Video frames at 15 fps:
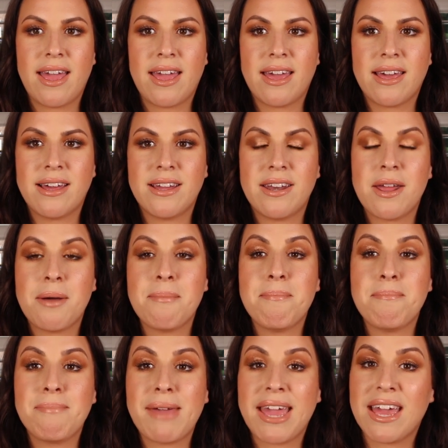
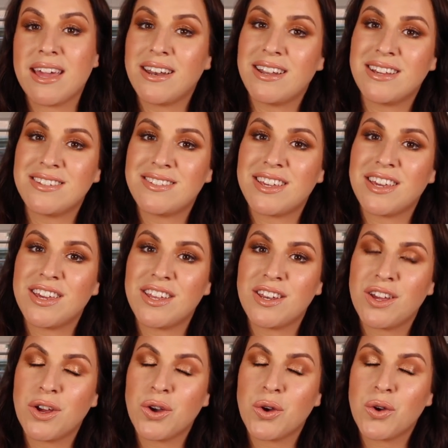and man is
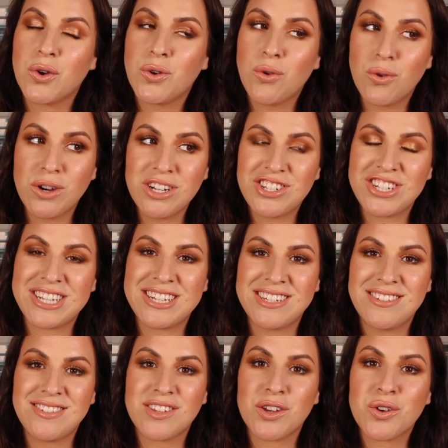it
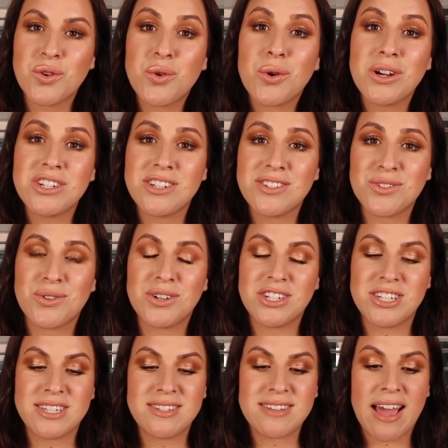gorgeous, gorgeous,
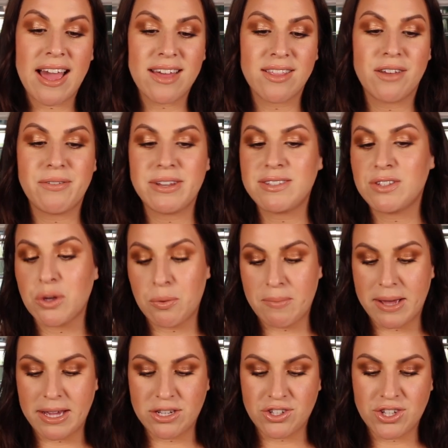gorgeous. I love it so
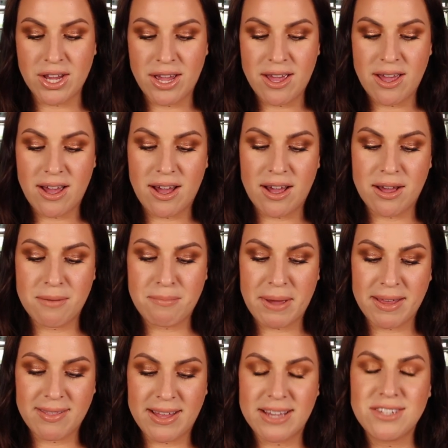much. Um,
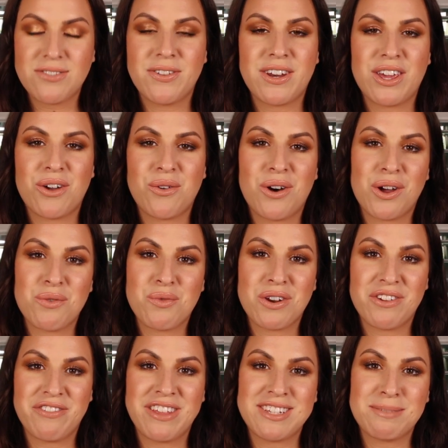my last video on one
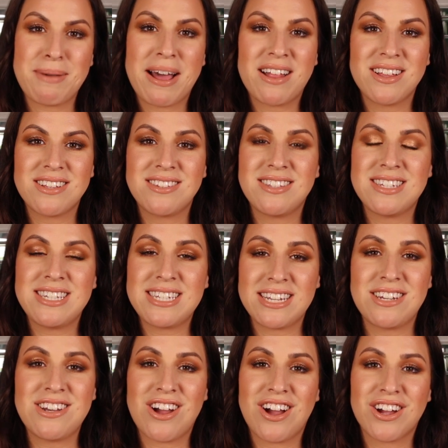of these palettes
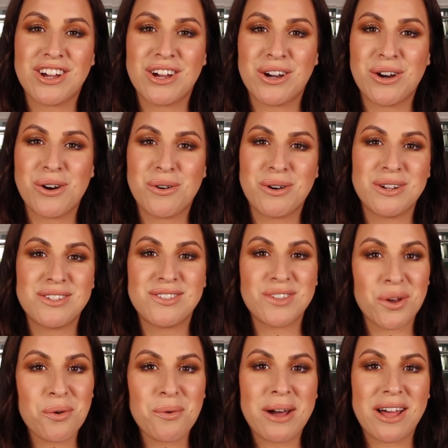did not go
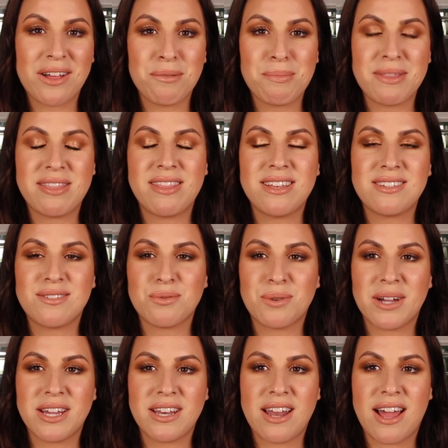so well, but this
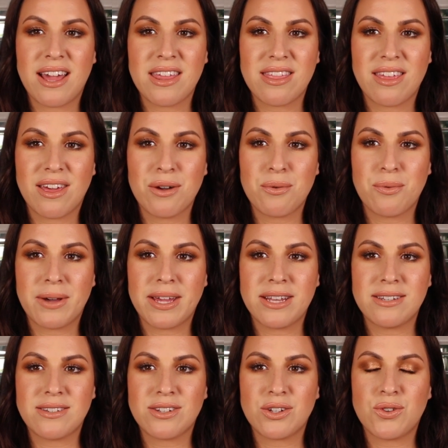one I think
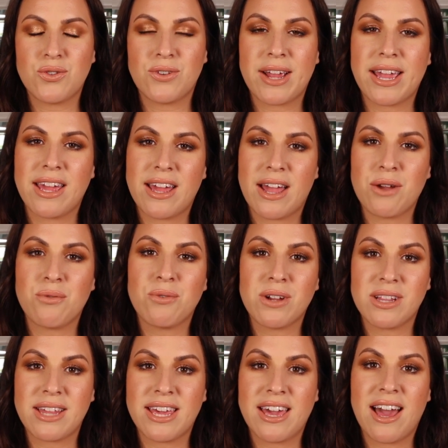went great. I
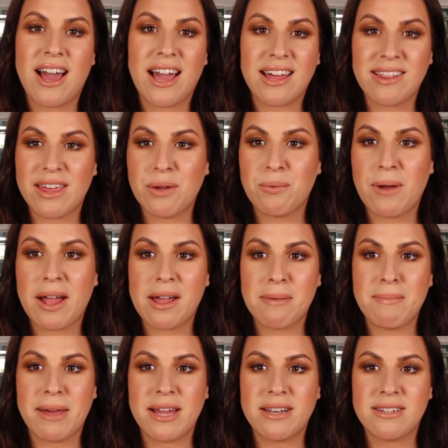really highly
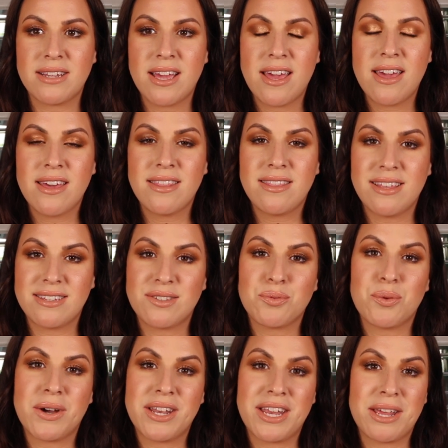recommend this
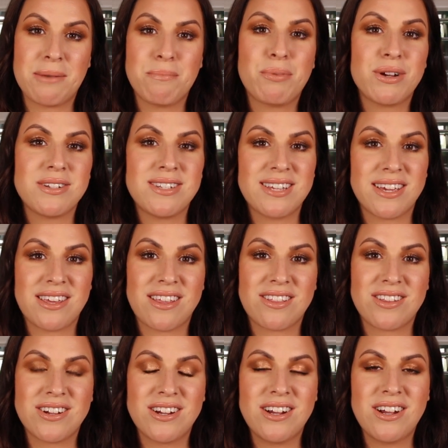one in
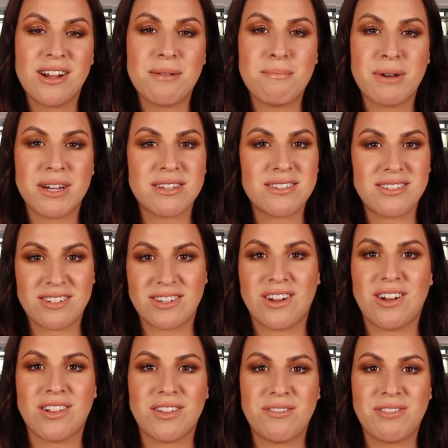particular amongst
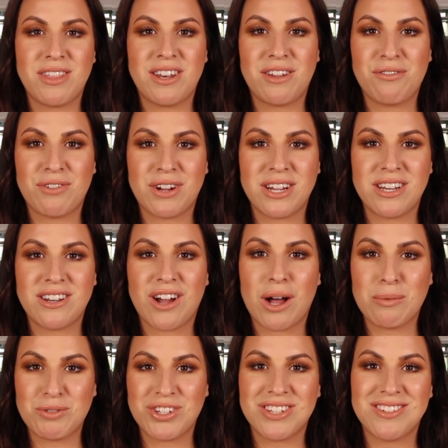all of the different
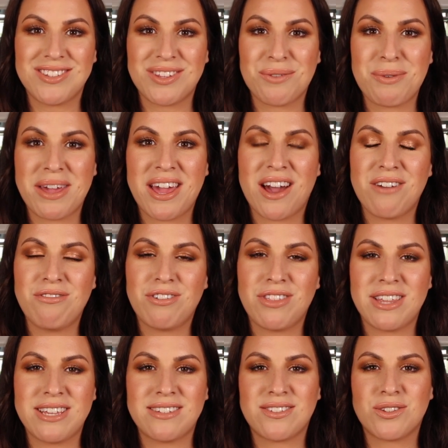options that we have for
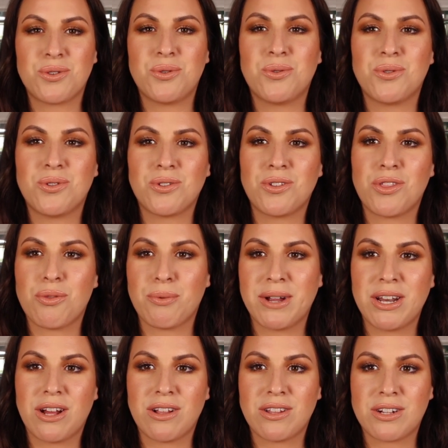these cool
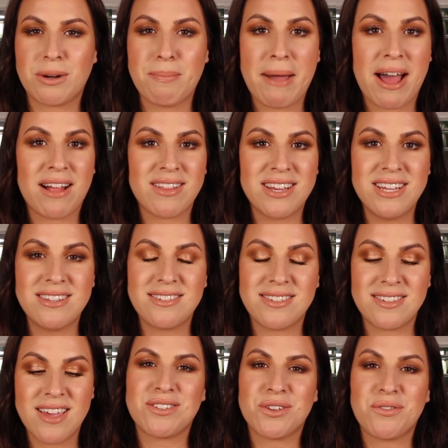$3 palettes.
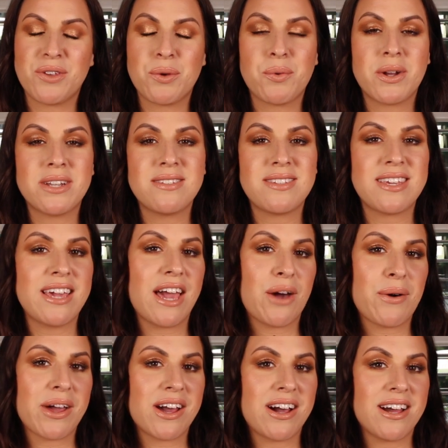So if you wanna see how
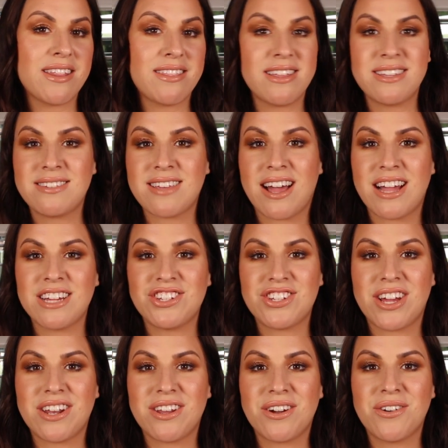I got this
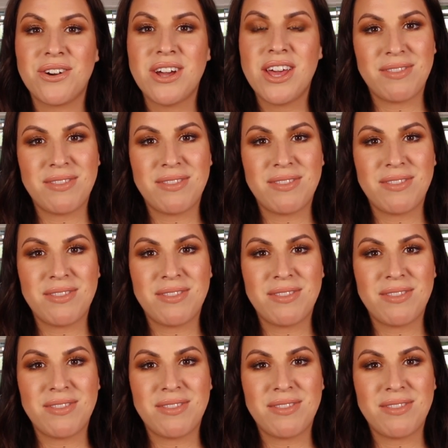eyeshadow,